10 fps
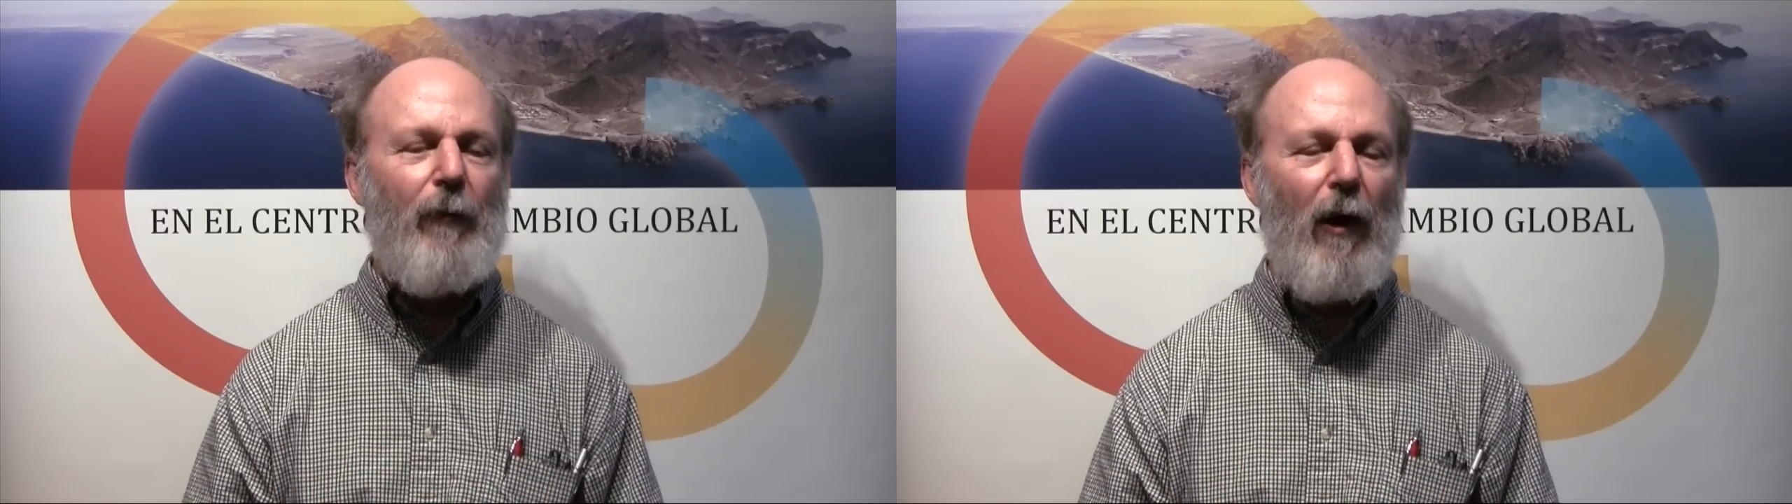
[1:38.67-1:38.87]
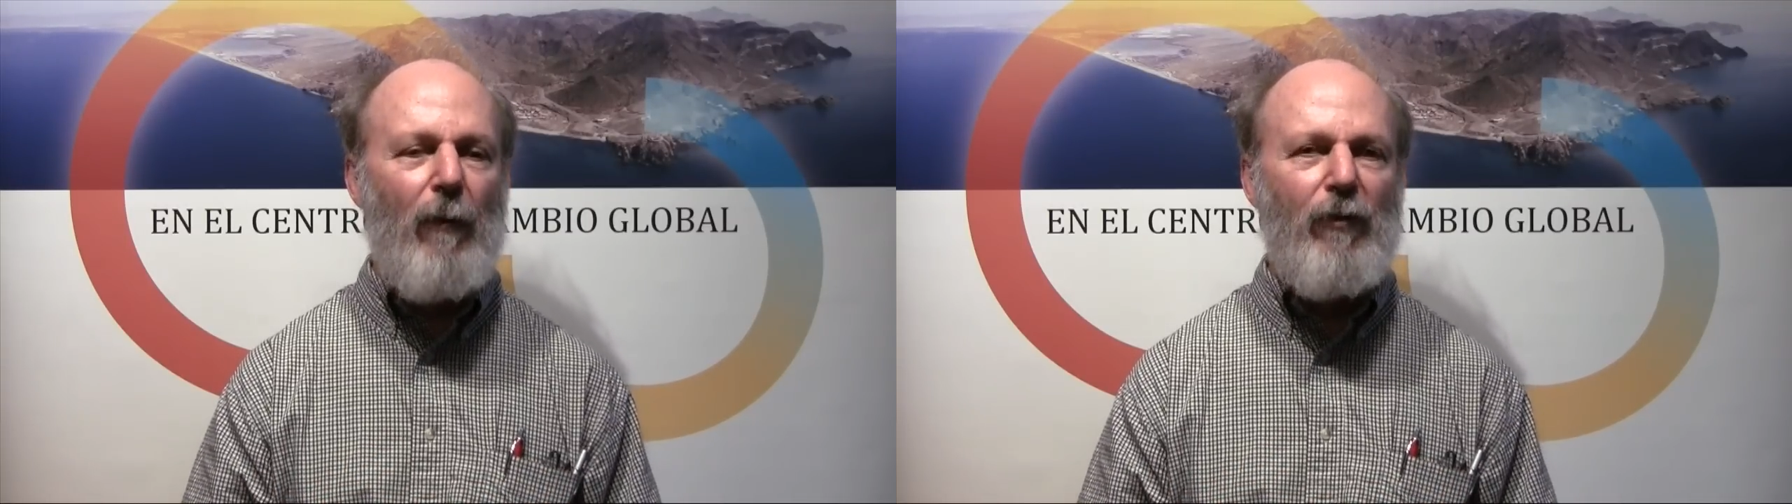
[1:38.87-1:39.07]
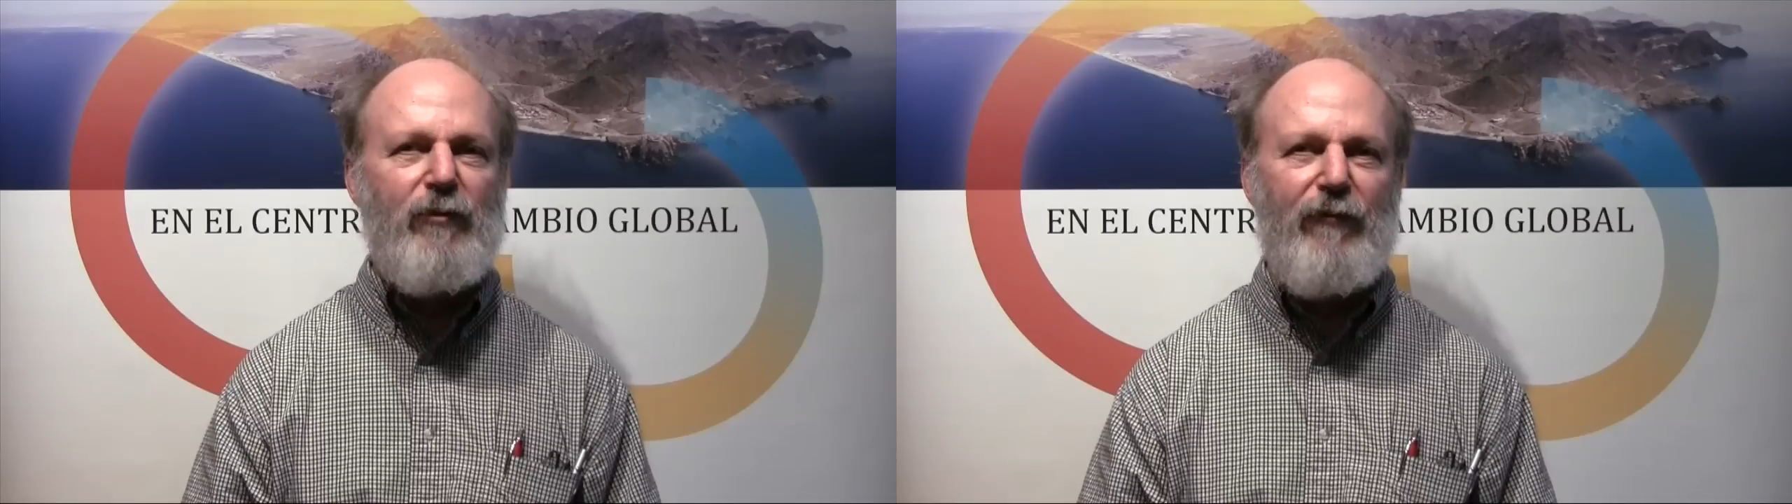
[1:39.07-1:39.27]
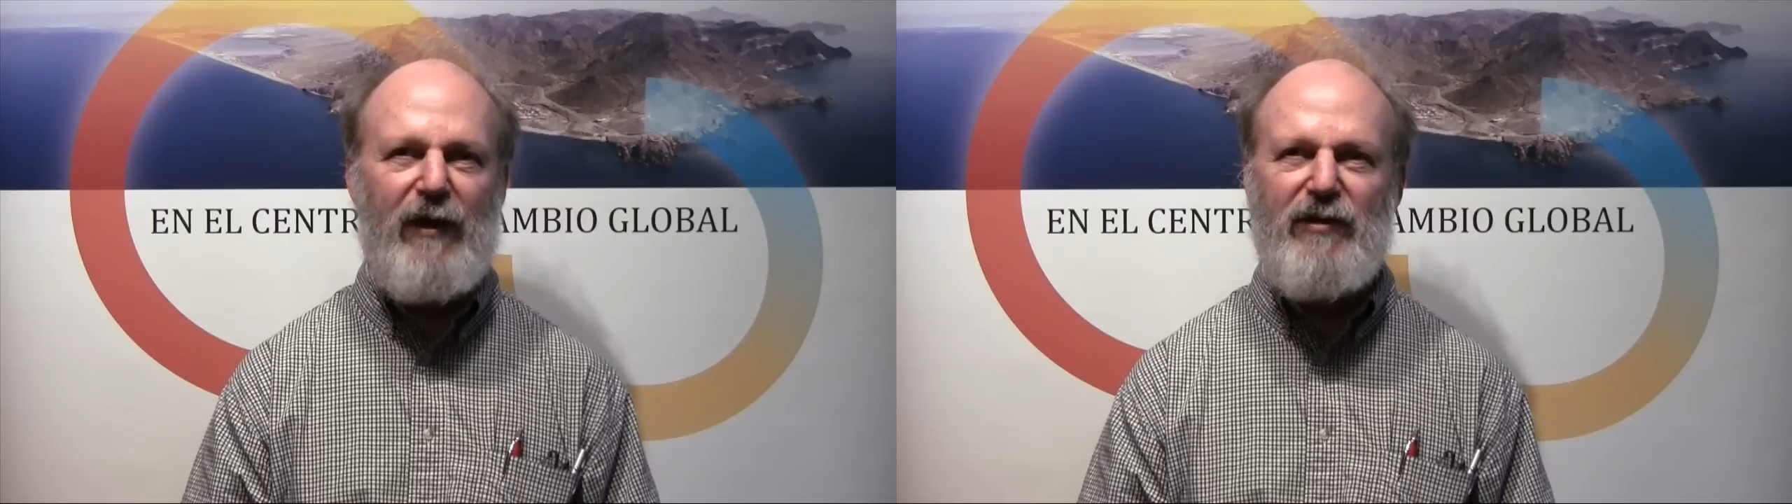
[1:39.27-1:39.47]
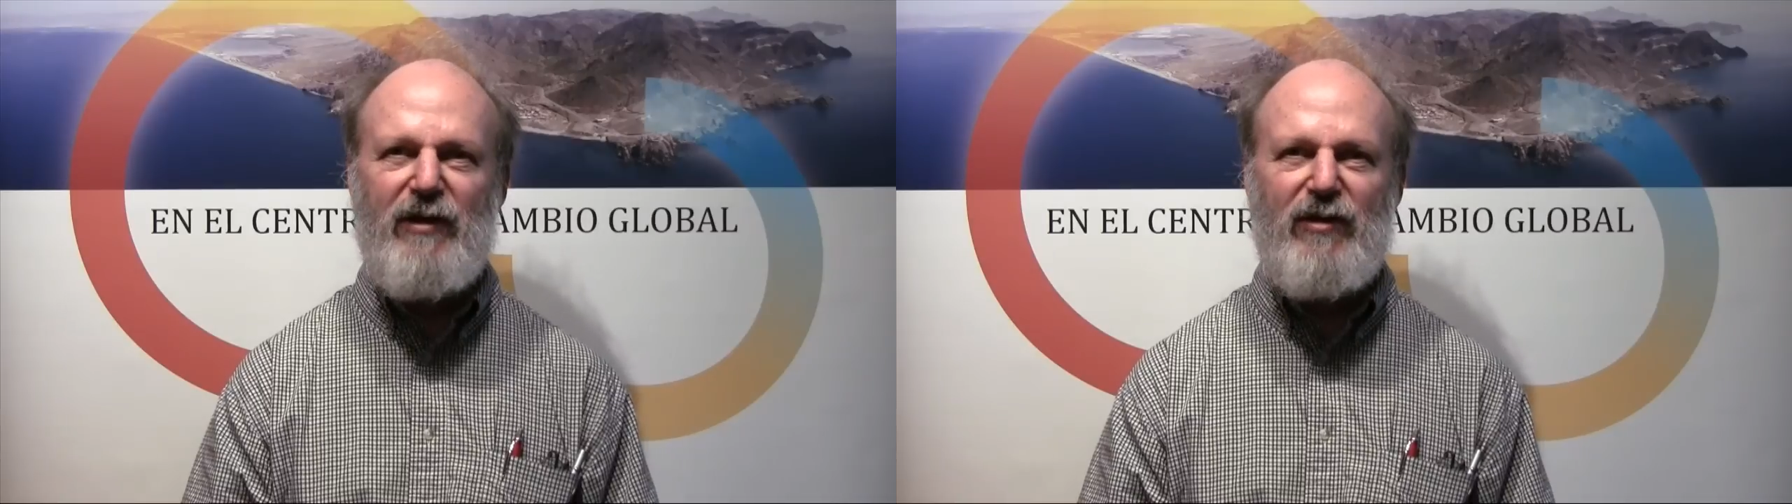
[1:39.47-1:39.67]
problems
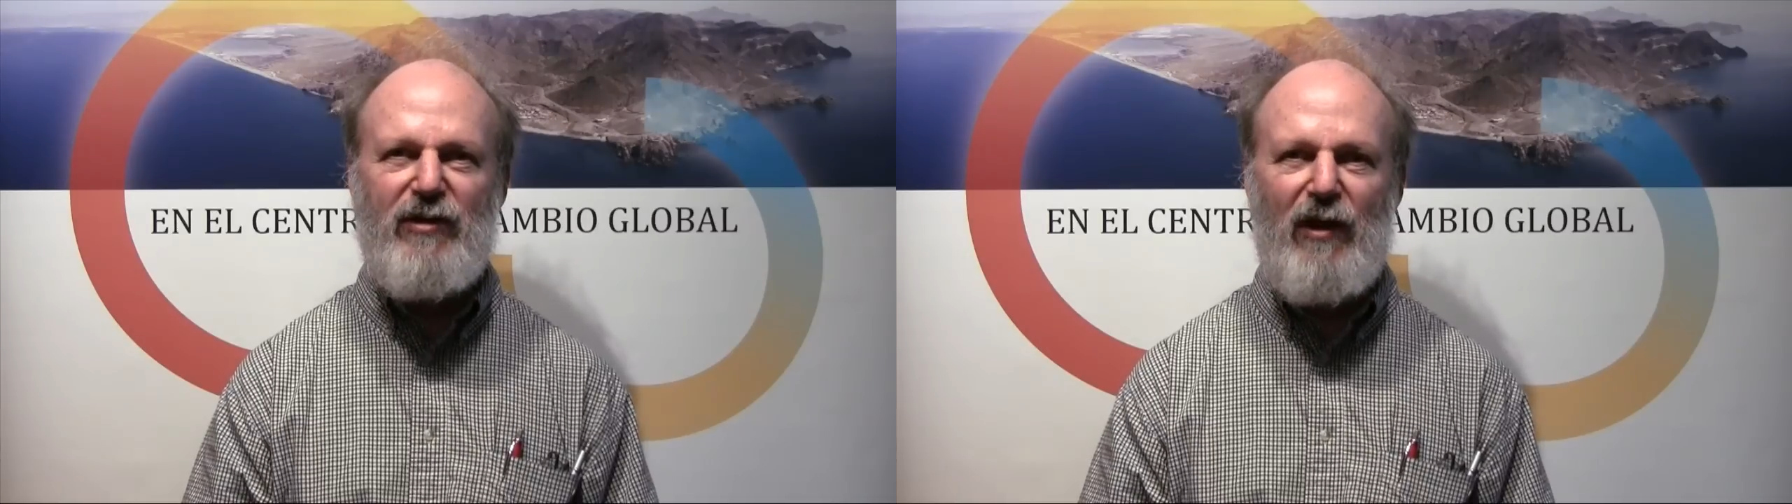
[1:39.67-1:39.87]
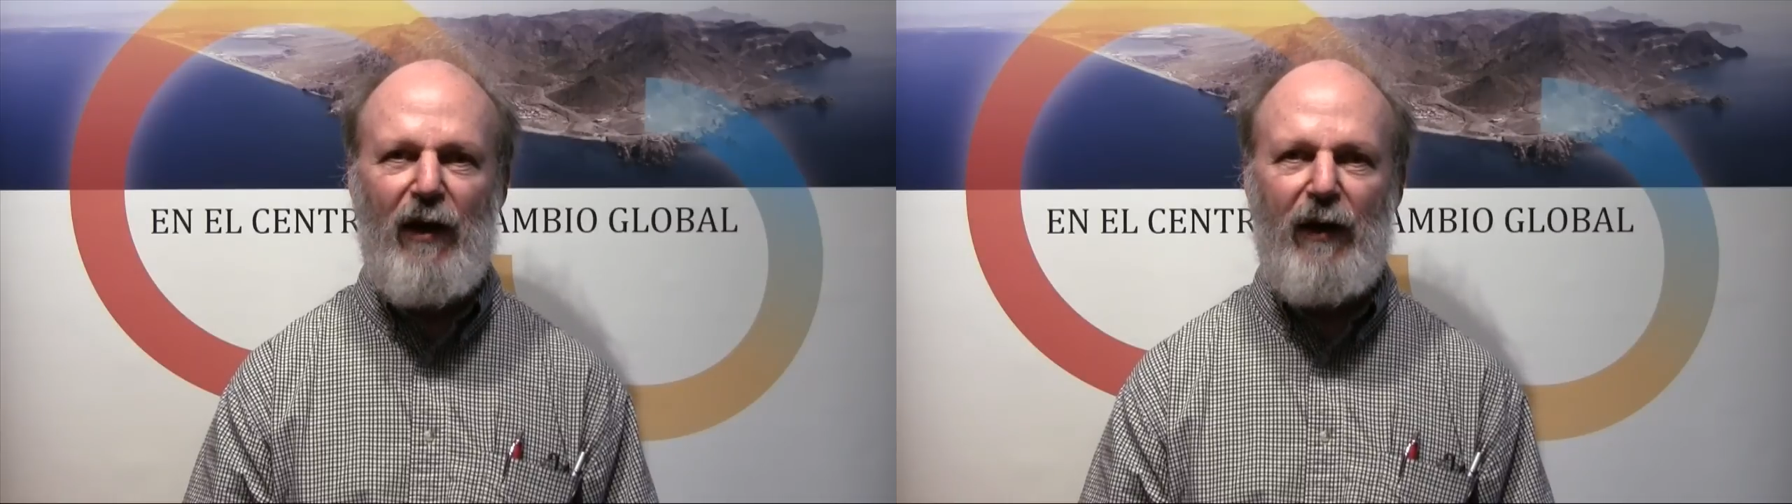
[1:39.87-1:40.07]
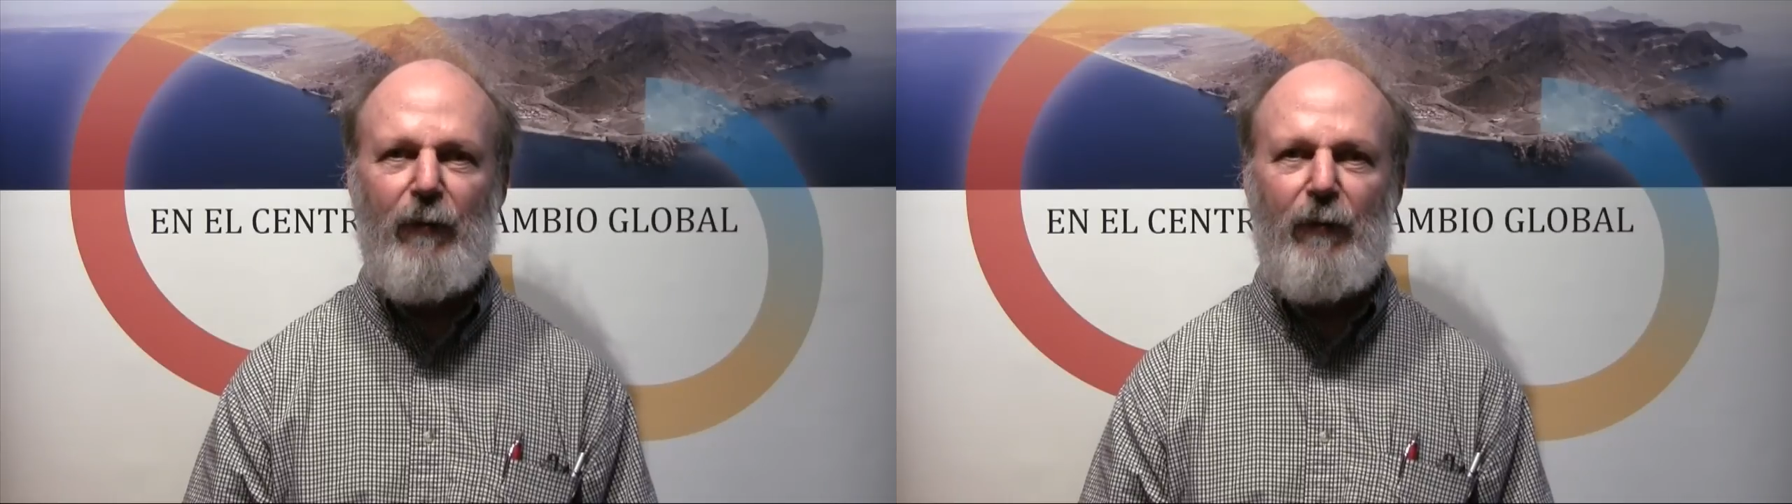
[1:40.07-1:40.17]
facing society,